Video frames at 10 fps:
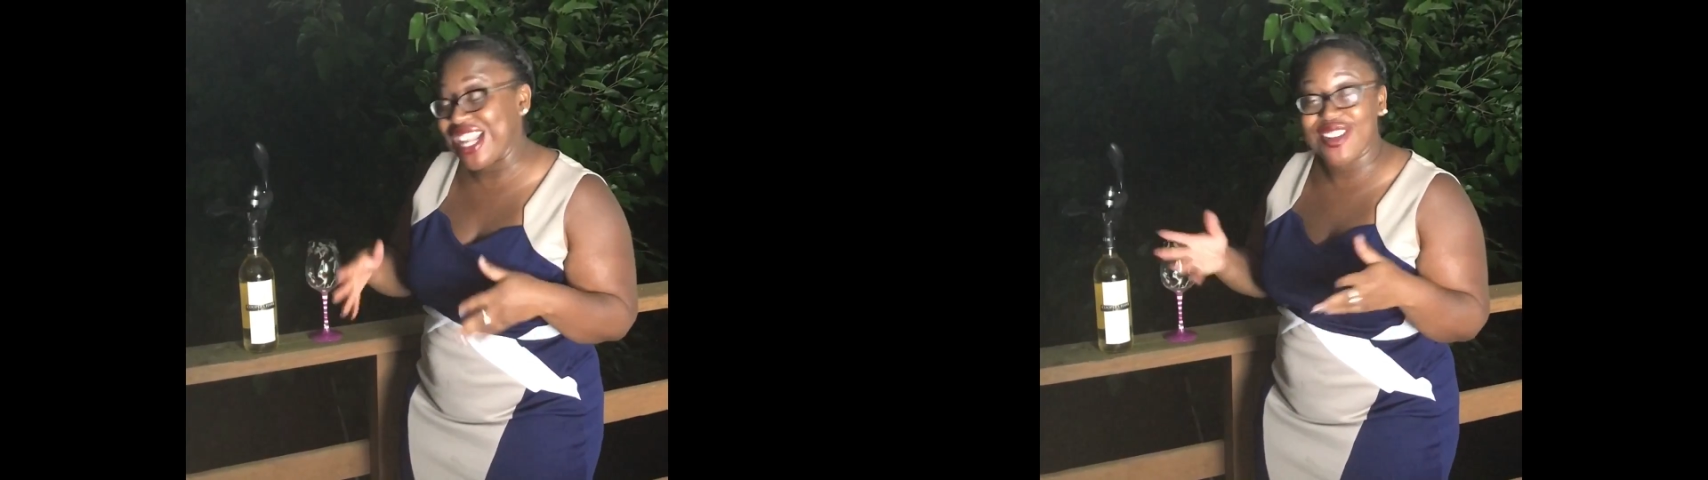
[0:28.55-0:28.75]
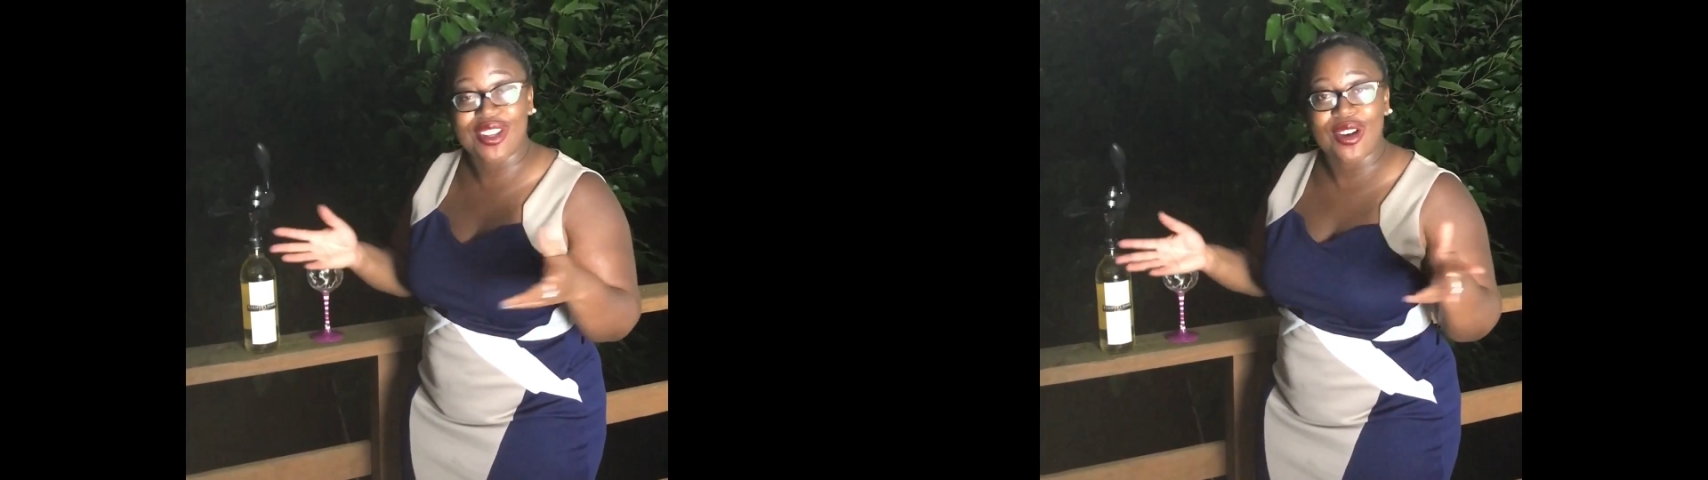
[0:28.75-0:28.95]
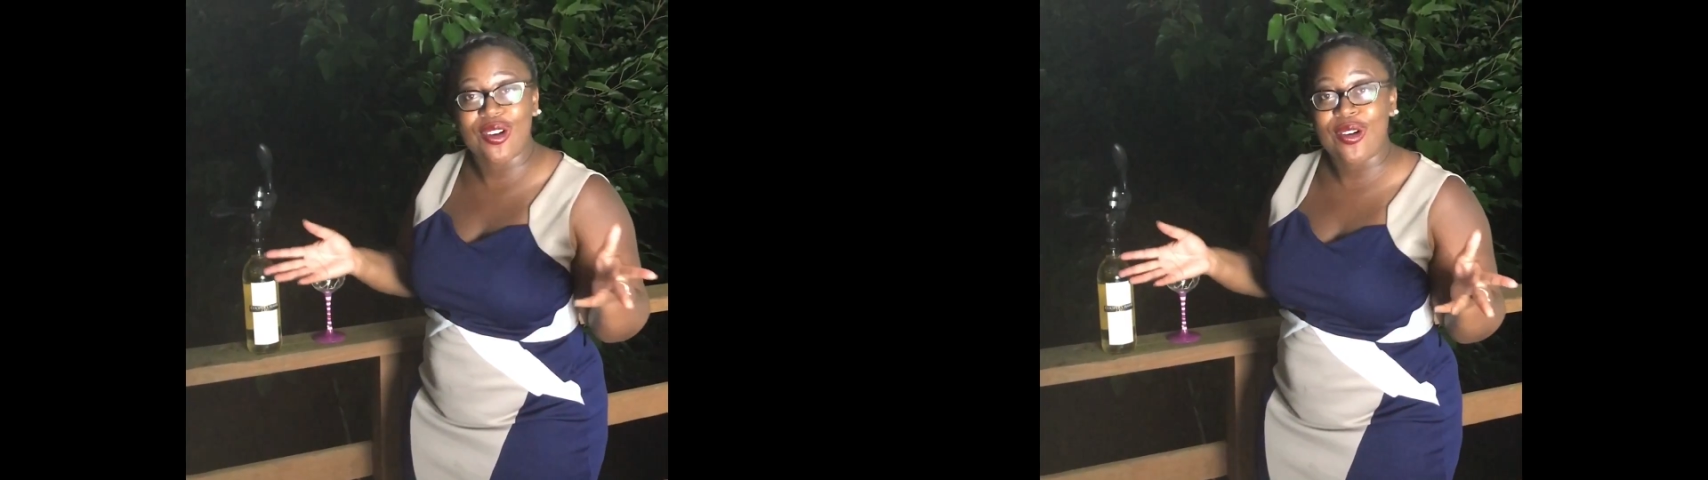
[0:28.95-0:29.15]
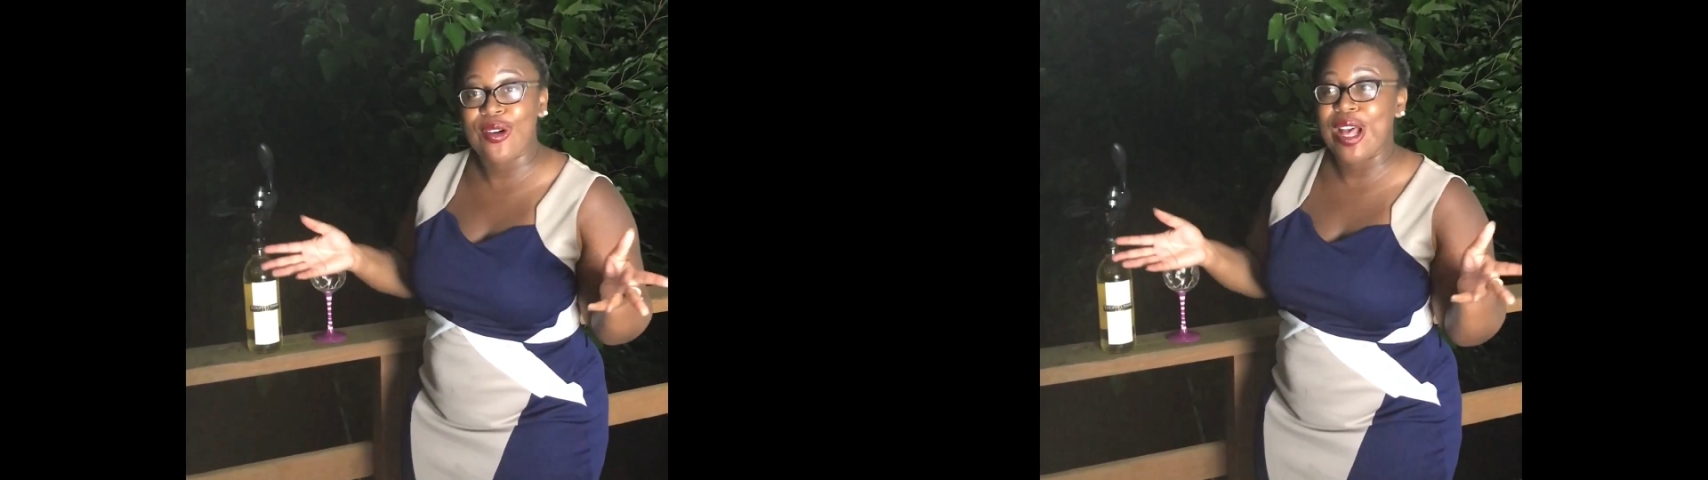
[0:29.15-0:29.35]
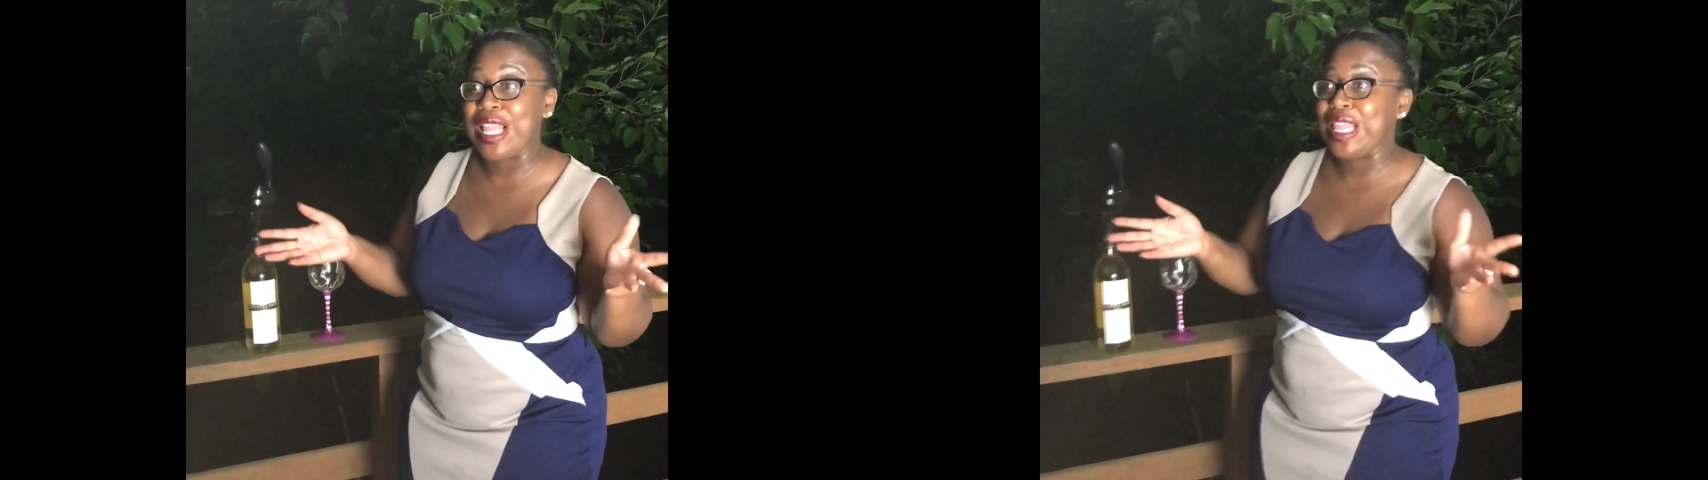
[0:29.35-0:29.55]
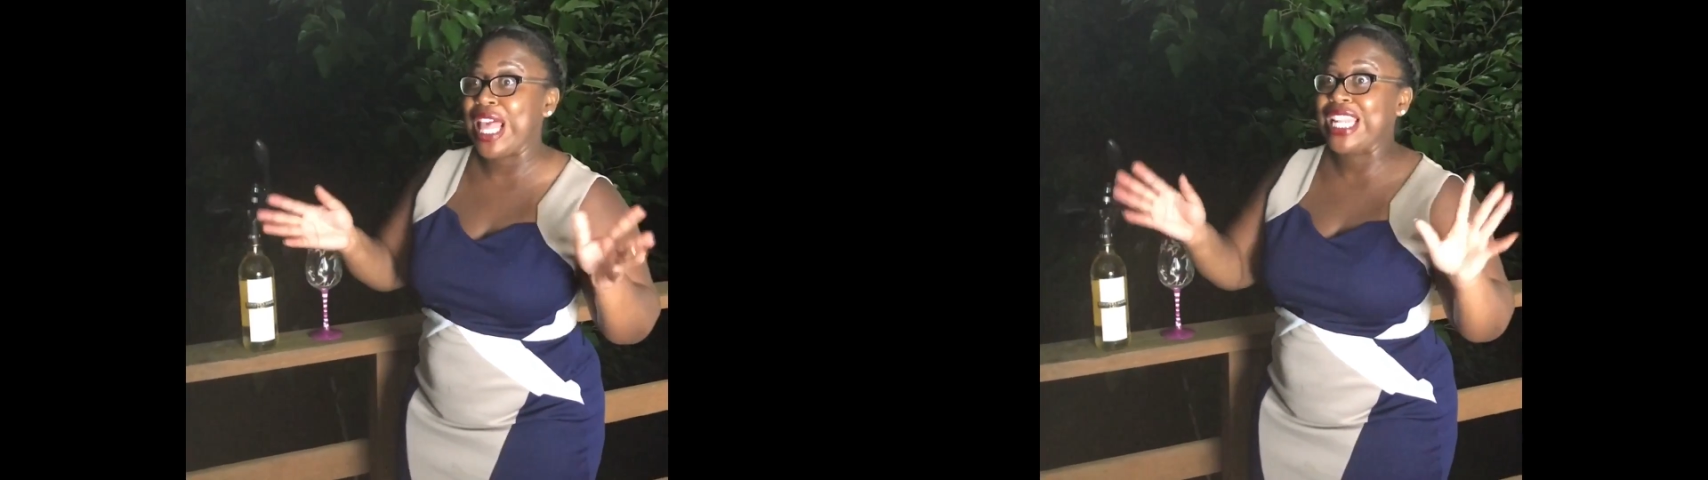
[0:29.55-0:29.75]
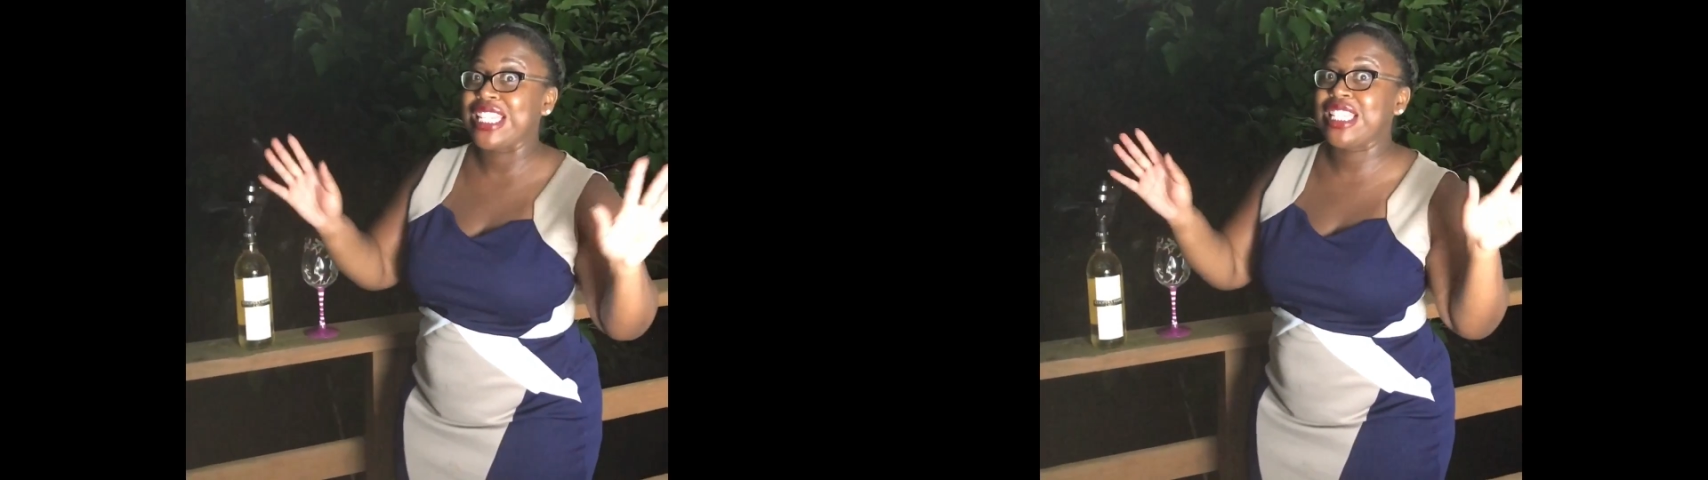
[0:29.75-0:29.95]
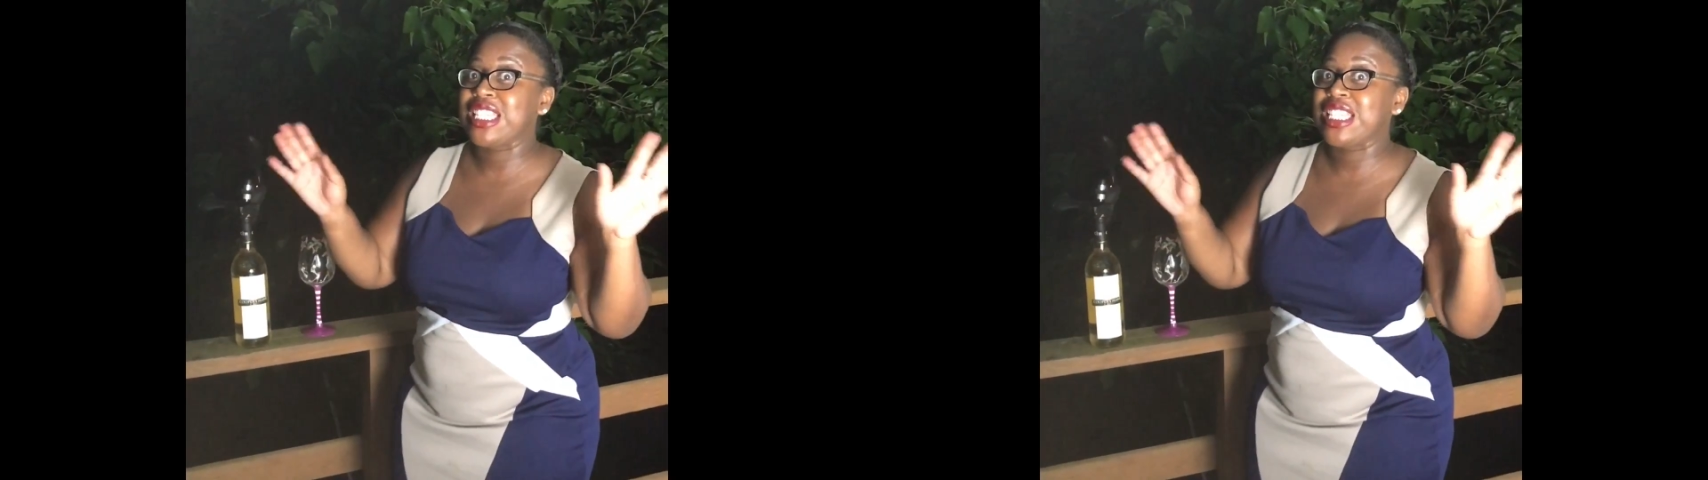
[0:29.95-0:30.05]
I don't know a lot of the